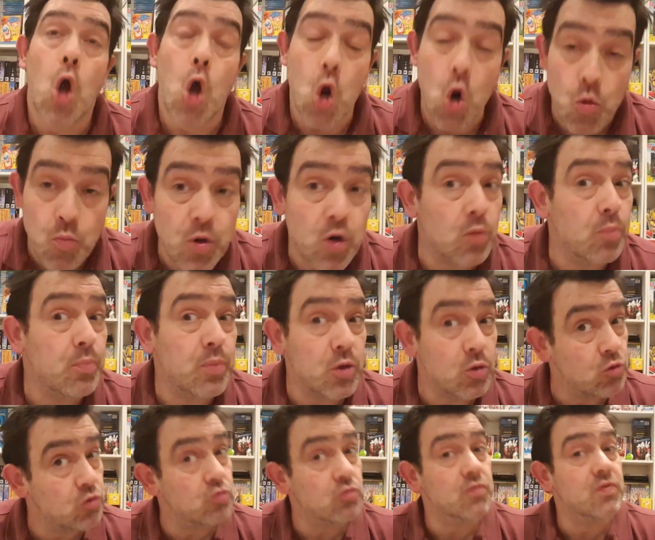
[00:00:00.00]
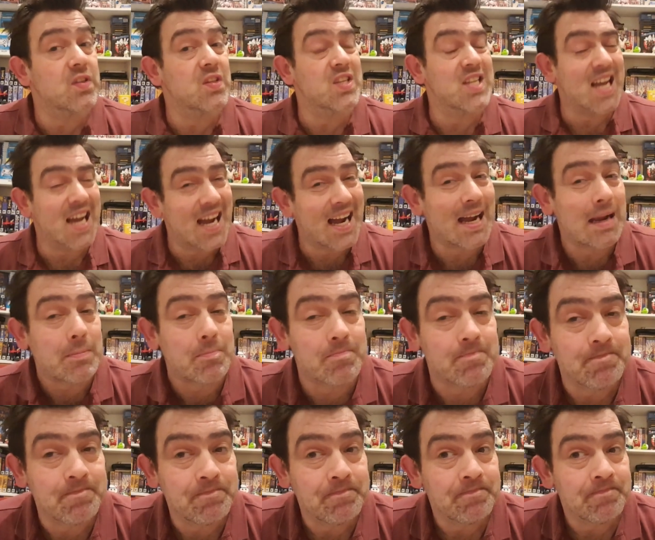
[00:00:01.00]
home computer at the
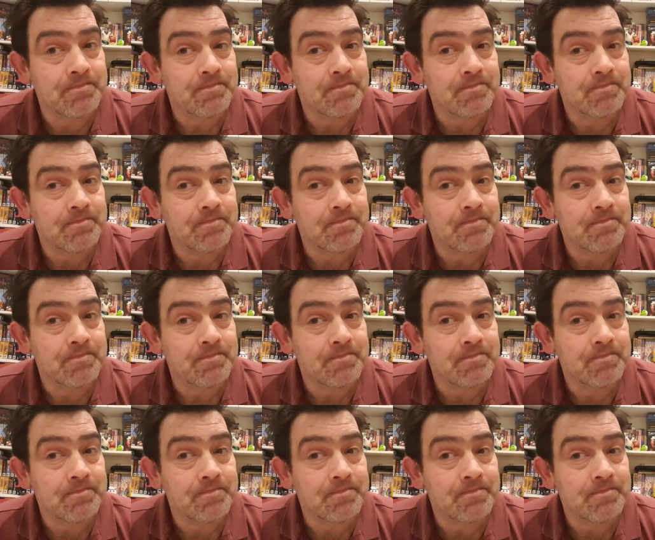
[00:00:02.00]
time.